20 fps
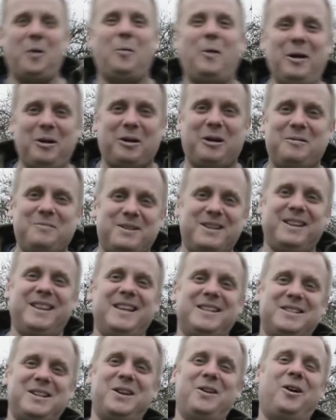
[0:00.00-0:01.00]
welcome to
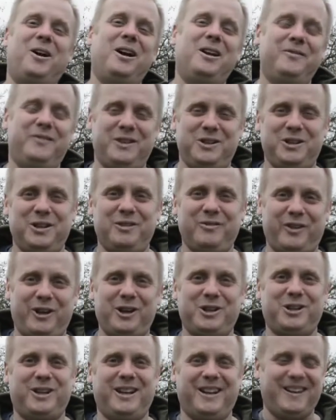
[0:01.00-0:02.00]
this long overdue
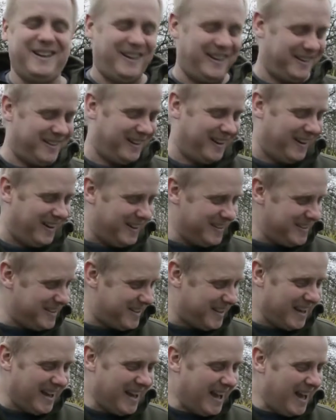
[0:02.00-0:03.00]
version of Garden Guns.